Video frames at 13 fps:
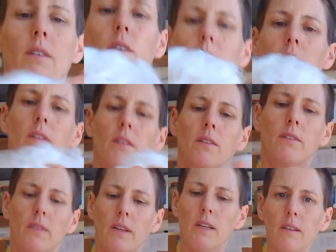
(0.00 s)
this
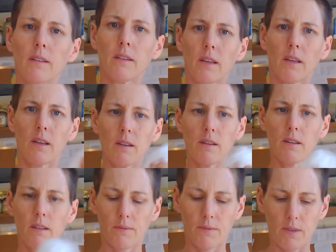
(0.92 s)
fleece here.
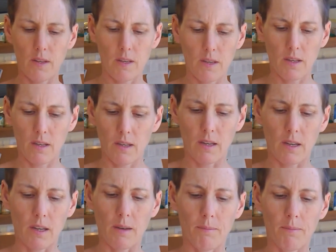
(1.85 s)

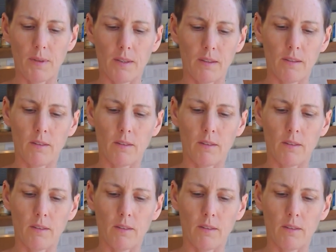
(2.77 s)
This is